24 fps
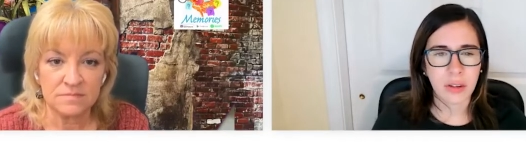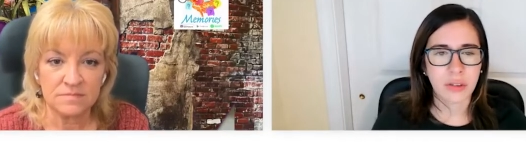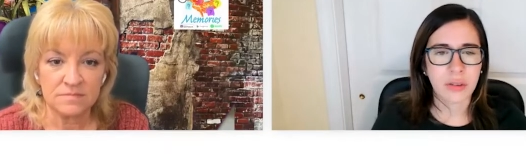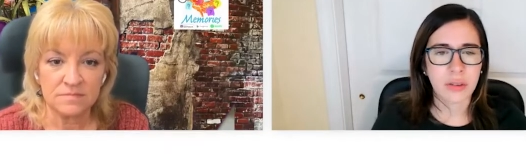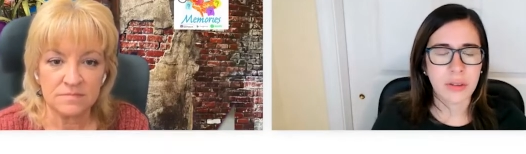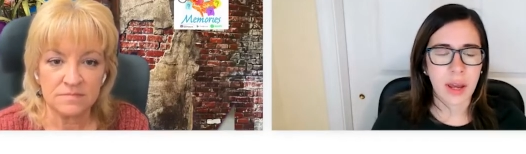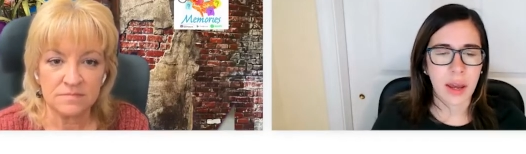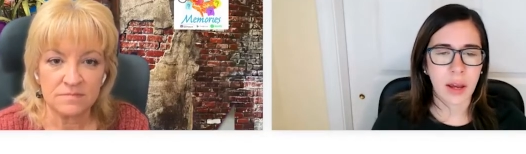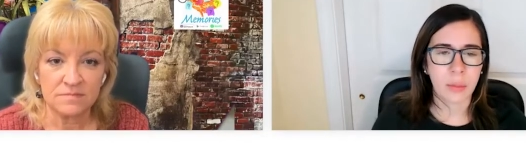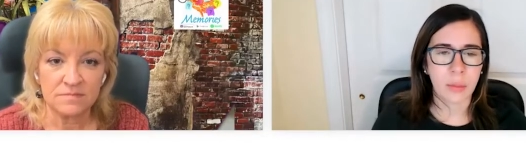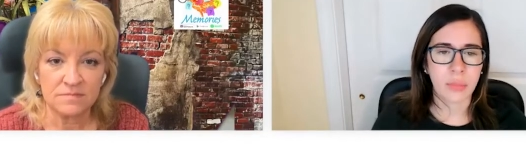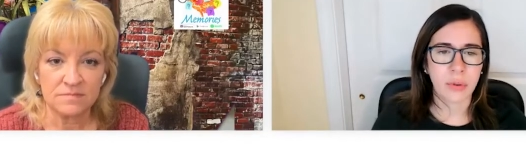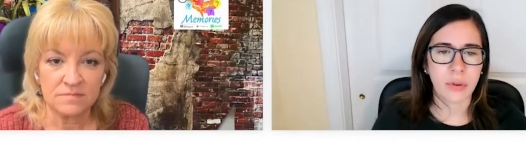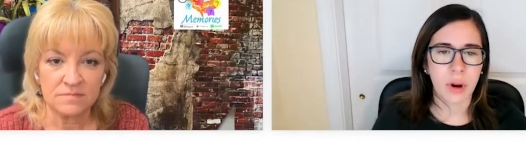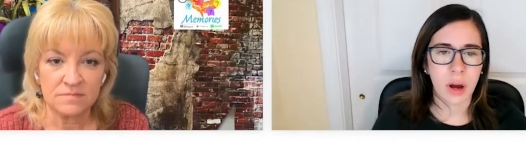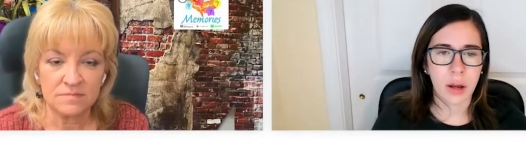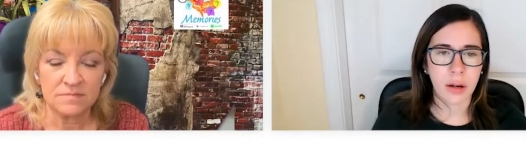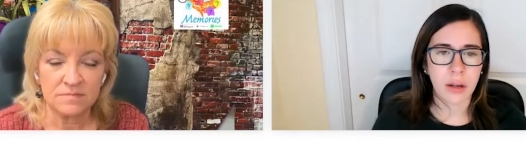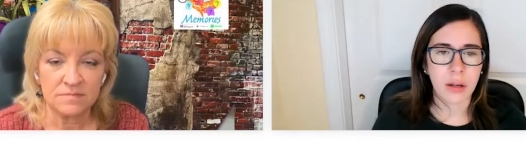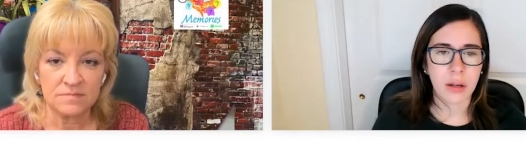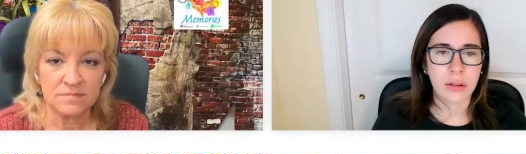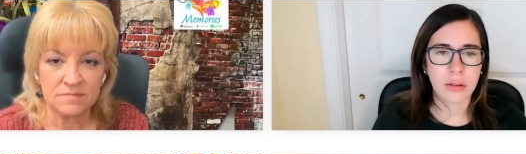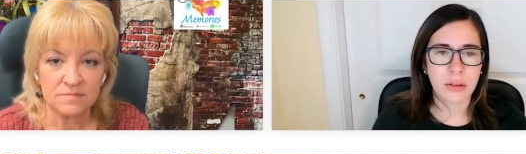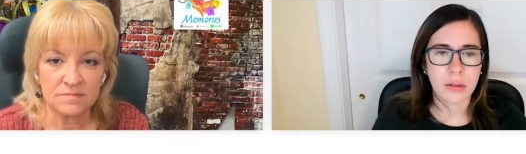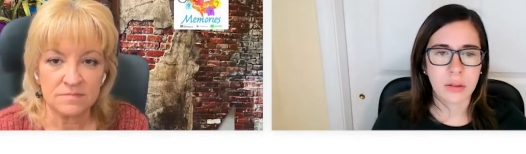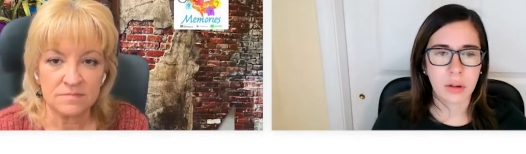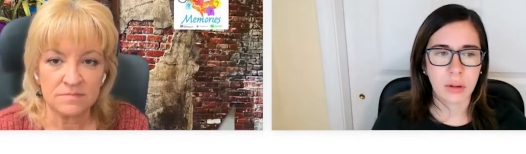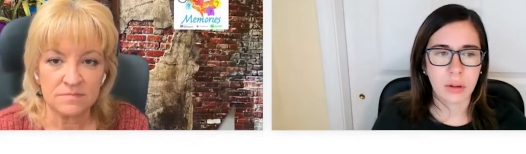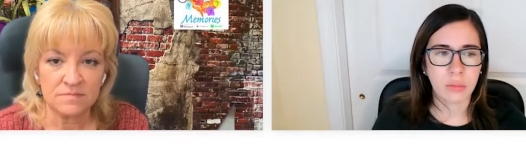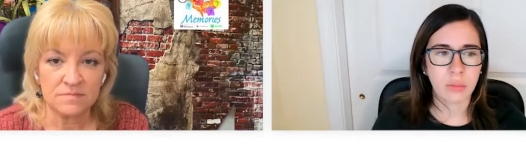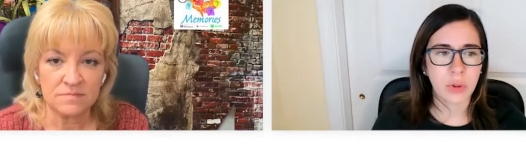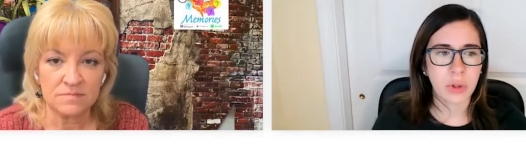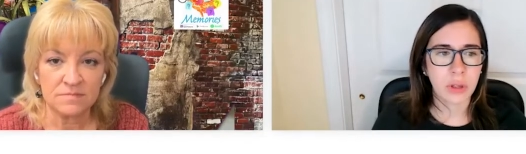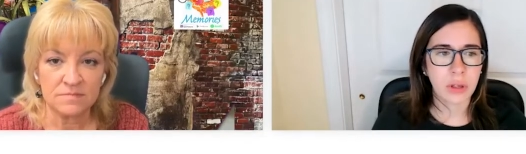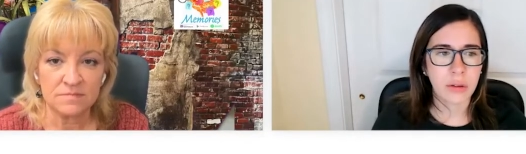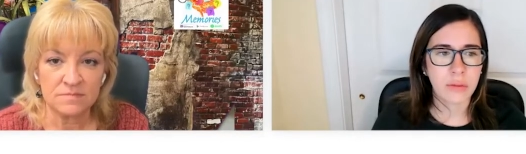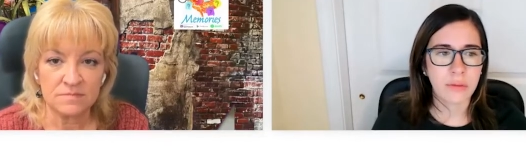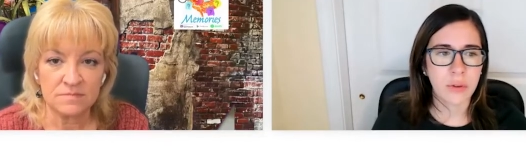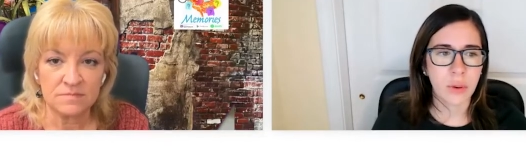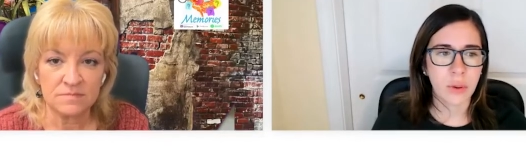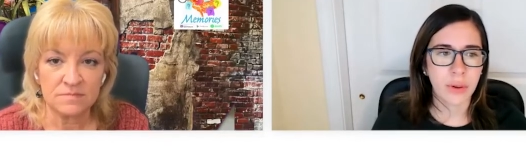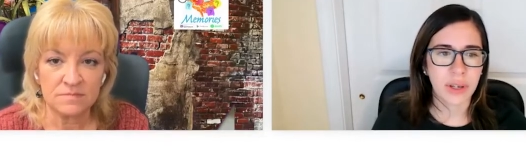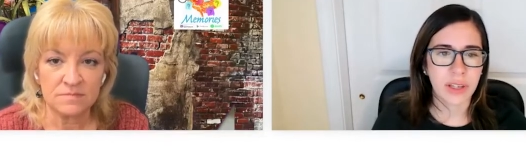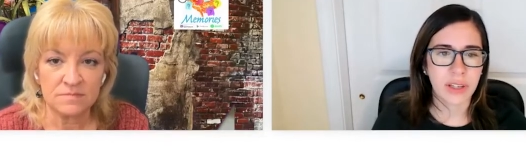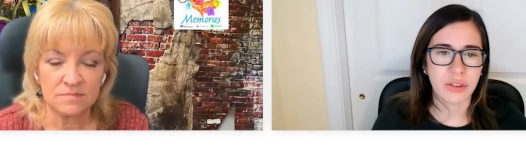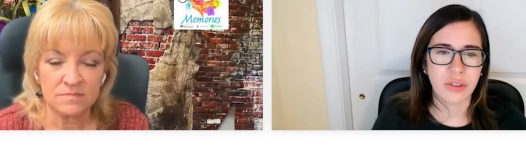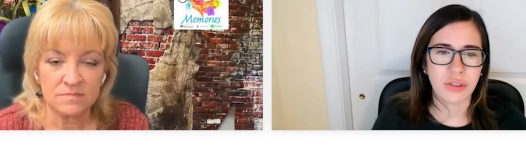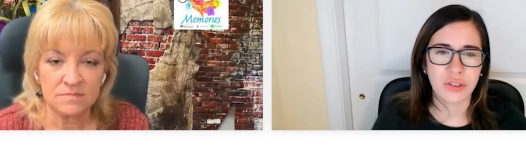Speaker 1: tech products are really
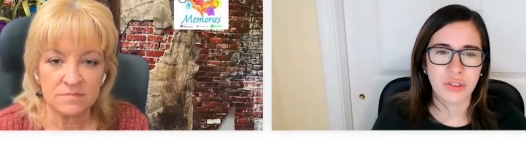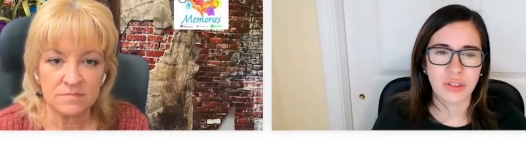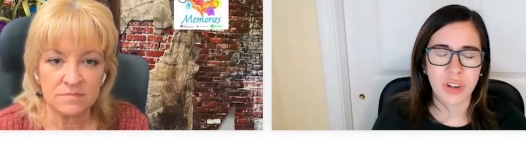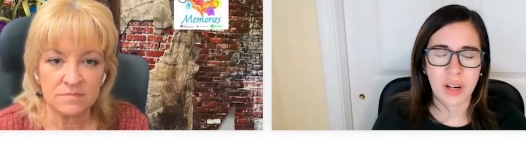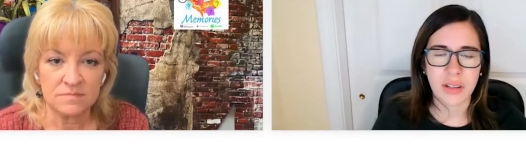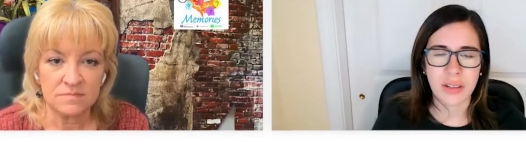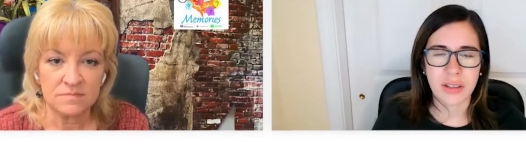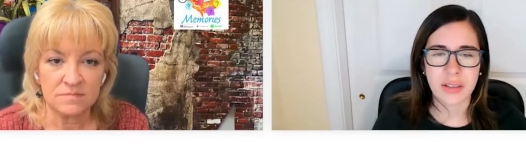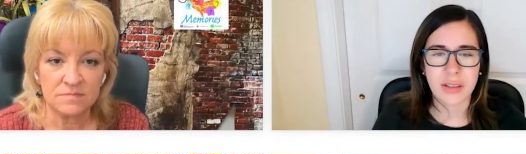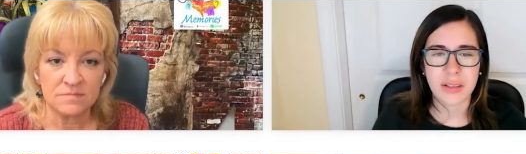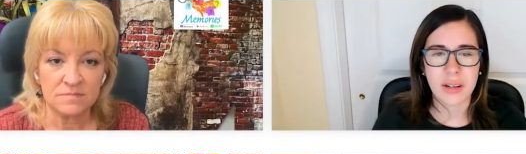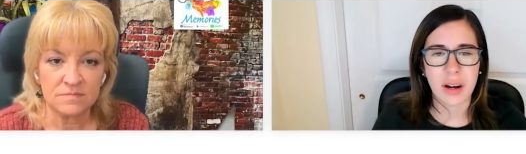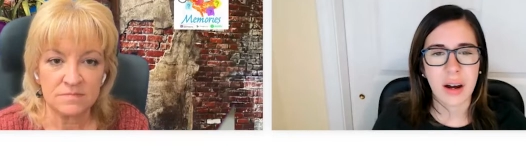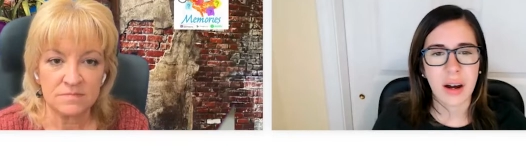focused just